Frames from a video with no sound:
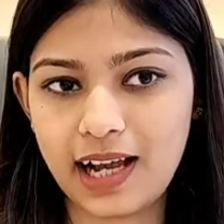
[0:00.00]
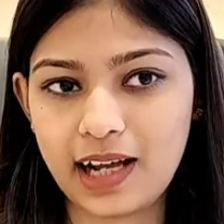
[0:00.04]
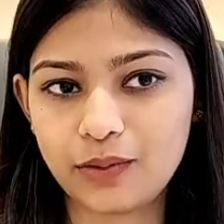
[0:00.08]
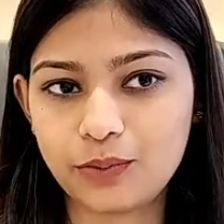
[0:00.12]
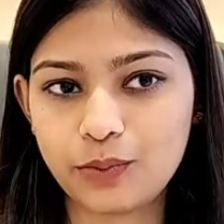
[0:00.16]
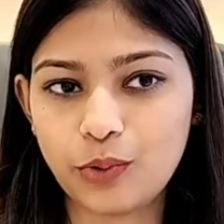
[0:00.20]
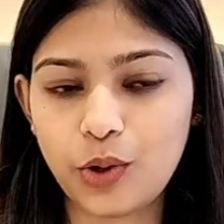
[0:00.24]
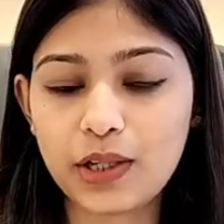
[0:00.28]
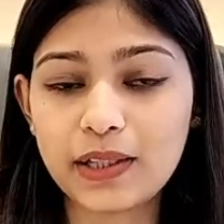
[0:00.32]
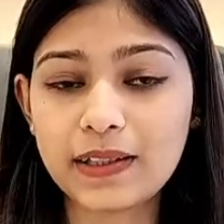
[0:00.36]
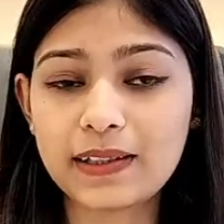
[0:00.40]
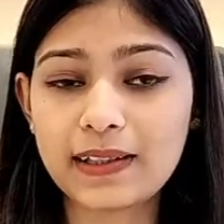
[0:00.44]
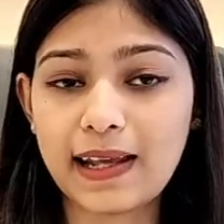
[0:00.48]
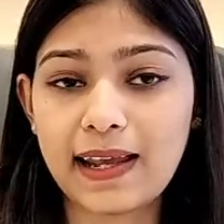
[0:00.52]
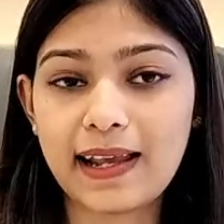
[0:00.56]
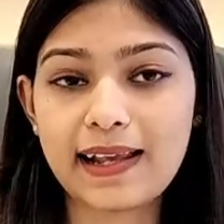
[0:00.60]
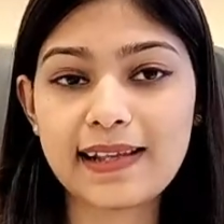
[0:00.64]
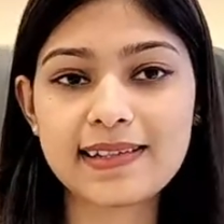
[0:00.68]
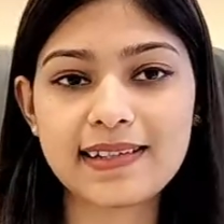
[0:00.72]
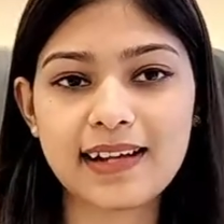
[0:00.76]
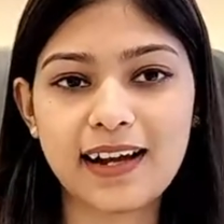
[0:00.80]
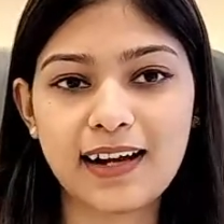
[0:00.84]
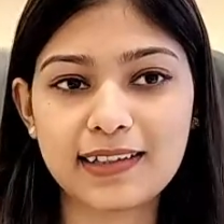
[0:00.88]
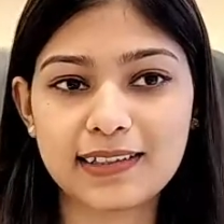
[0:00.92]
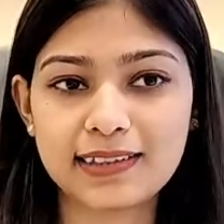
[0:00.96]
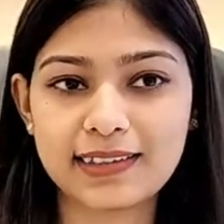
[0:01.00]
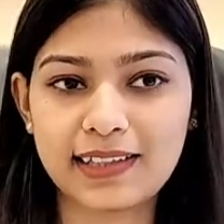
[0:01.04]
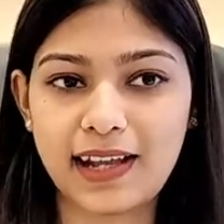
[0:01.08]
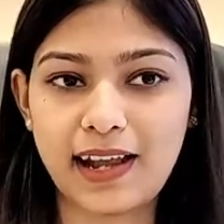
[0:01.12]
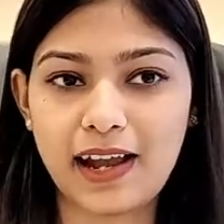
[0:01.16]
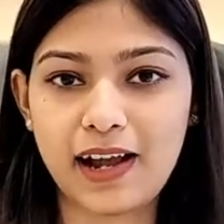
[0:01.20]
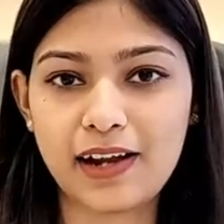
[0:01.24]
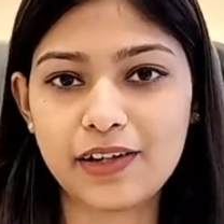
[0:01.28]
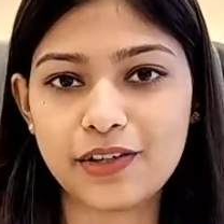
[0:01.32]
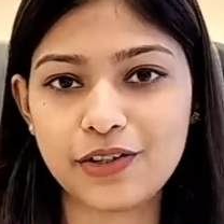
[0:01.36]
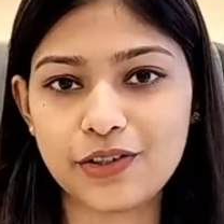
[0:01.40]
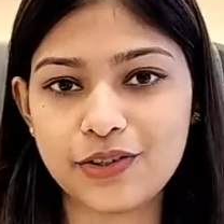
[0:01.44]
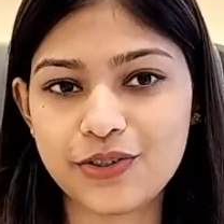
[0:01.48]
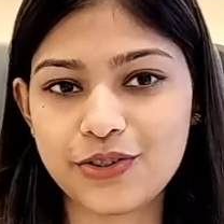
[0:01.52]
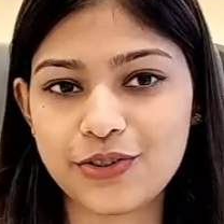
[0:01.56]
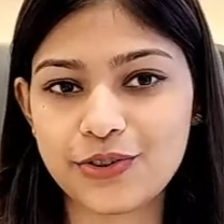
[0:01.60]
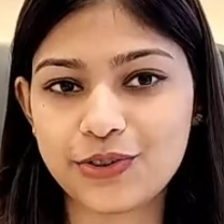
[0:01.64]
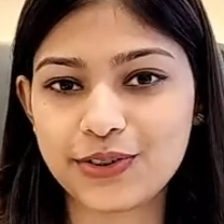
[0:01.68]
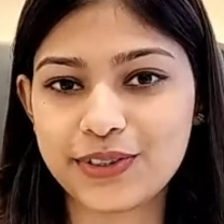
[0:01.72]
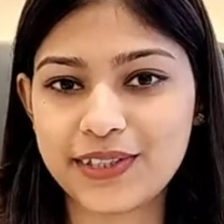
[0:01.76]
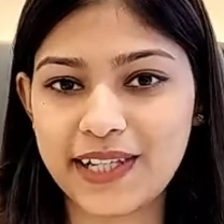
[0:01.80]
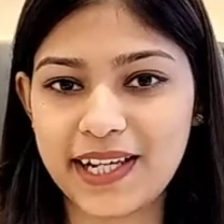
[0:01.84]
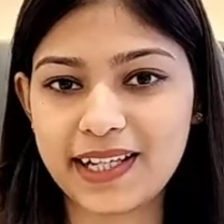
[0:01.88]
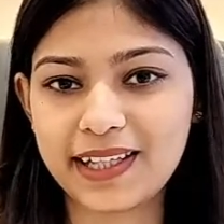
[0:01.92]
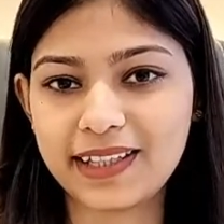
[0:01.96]
and what things are there you
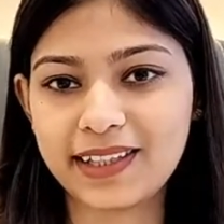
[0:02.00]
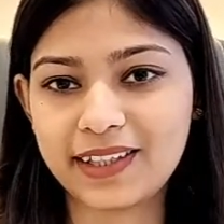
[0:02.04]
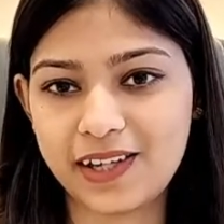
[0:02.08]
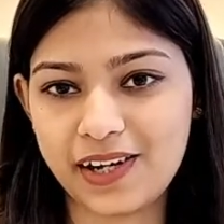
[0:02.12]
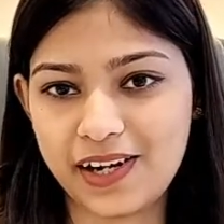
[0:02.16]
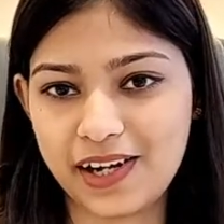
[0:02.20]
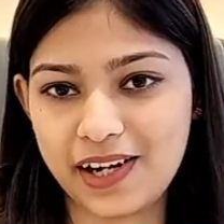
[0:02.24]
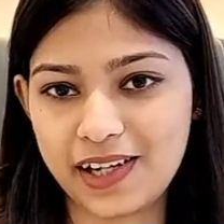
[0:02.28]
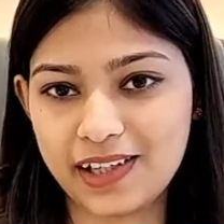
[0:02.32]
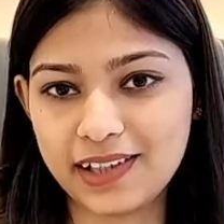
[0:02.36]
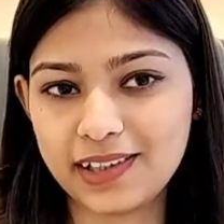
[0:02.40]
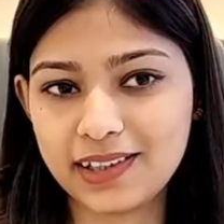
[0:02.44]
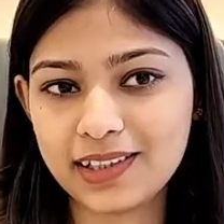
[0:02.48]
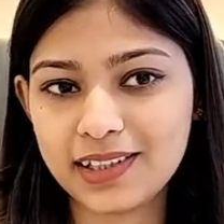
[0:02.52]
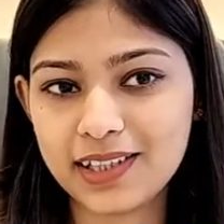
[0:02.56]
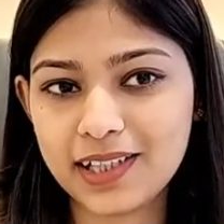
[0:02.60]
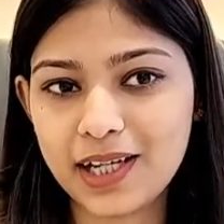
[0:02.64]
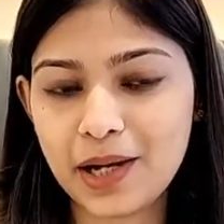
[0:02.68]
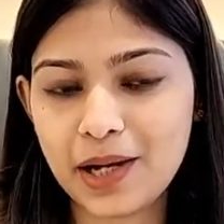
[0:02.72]
should take care